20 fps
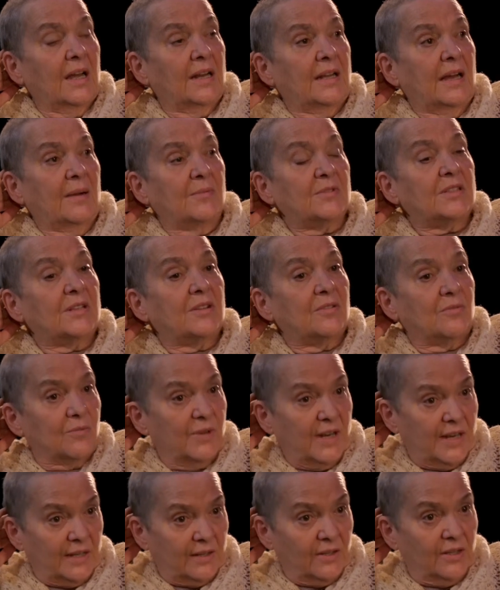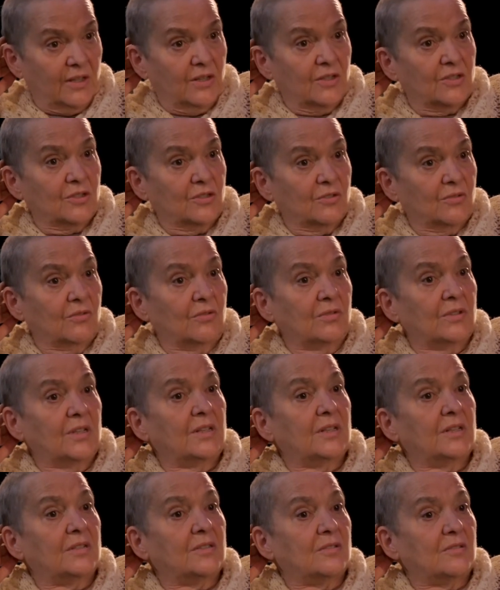And that was a great theatre school,
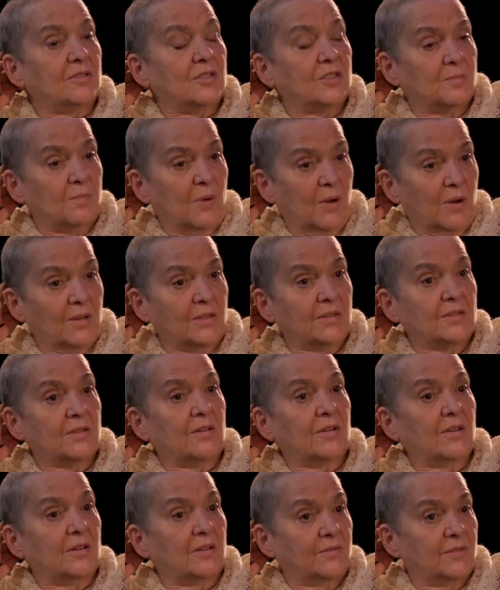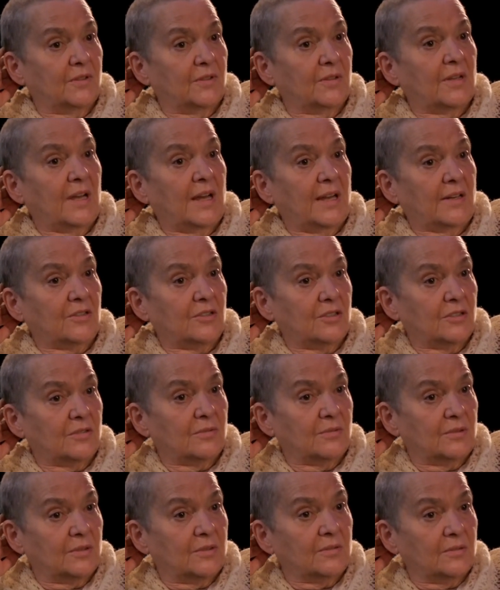and it sort of spawned a lot of the
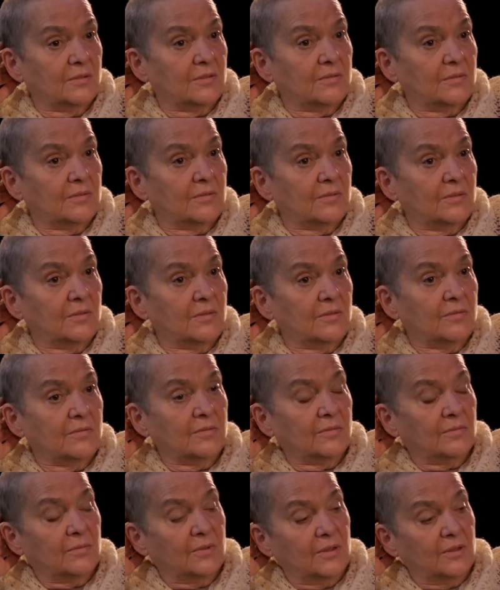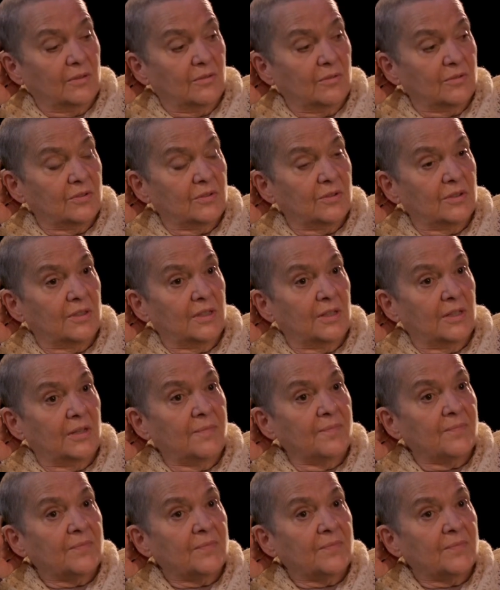actors one knows today.